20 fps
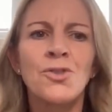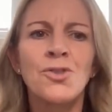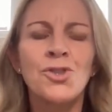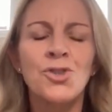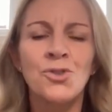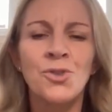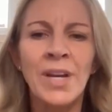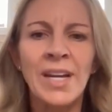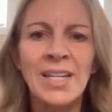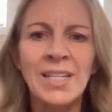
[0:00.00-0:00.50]

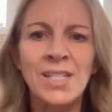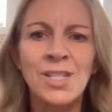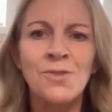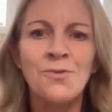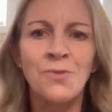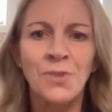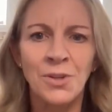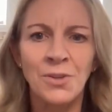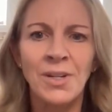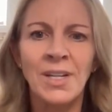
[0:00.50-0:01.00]

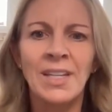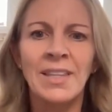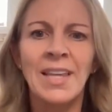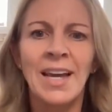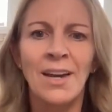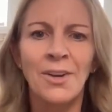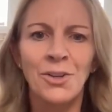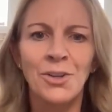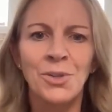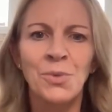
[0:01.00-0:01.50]
transferring
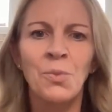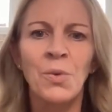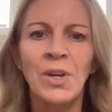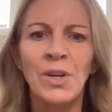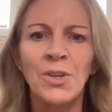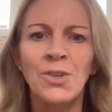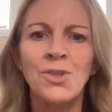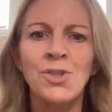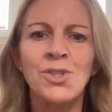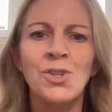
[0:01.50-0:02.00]
that
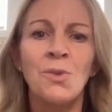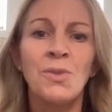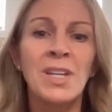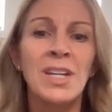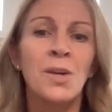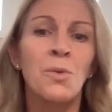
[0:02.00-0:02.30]
goodwill so that